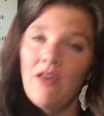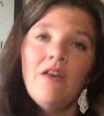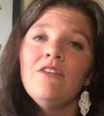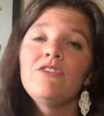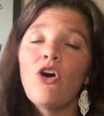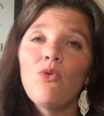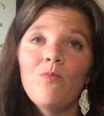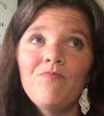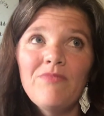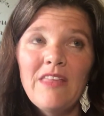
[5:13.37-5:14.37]
So
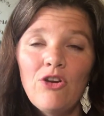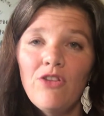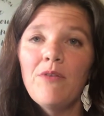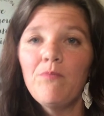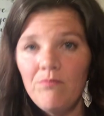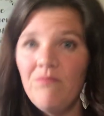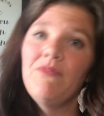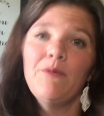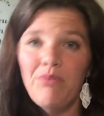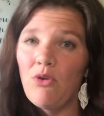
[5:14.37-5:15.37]
here the
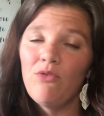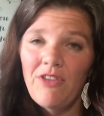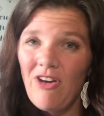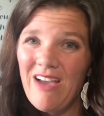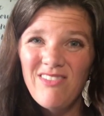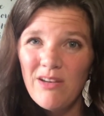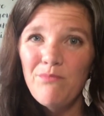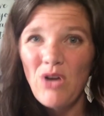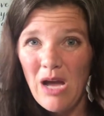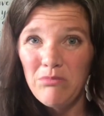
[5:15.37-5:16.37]
boat, they're having a
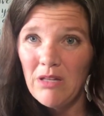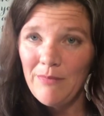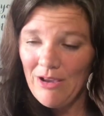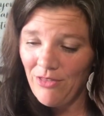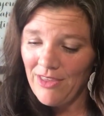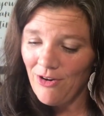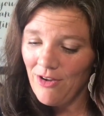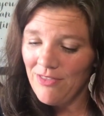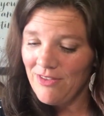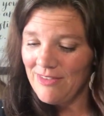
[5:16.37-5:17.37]
problem out there
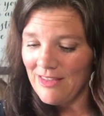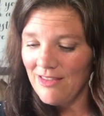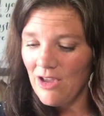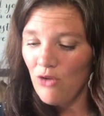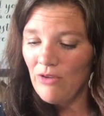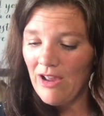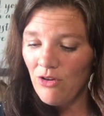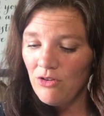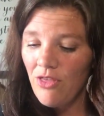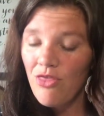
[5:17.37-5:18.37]
on the sea.
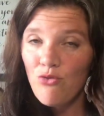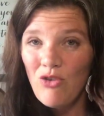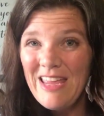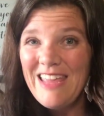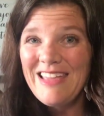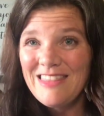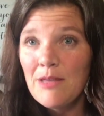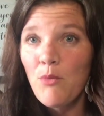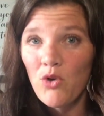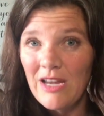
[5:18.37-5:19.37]
Around 3 in the
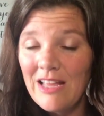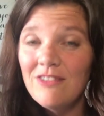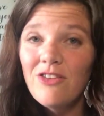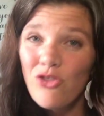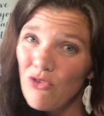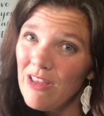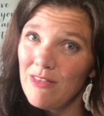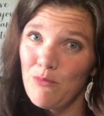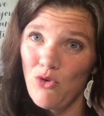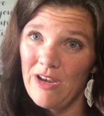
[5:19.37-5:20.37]
morning, it's 3 in the
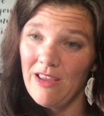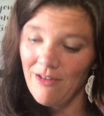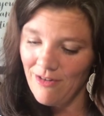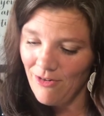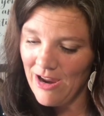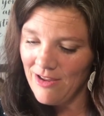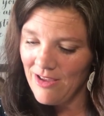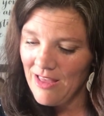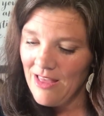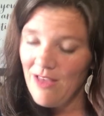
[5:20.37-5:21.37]
morning, all right,
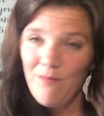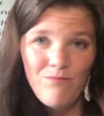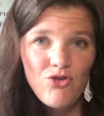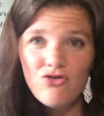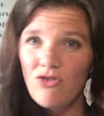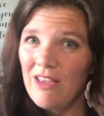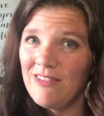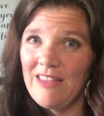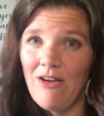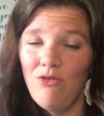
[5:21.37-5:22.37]

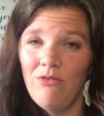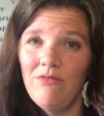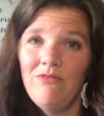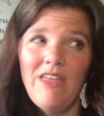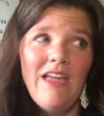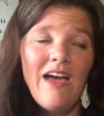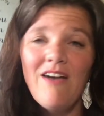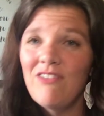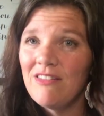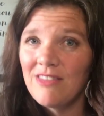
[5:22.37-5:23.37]
stressed out, they
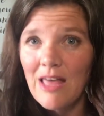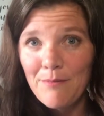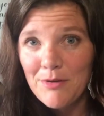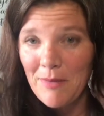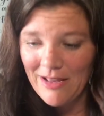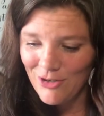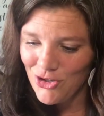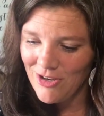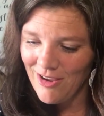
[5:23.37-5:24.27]
haven't slept much.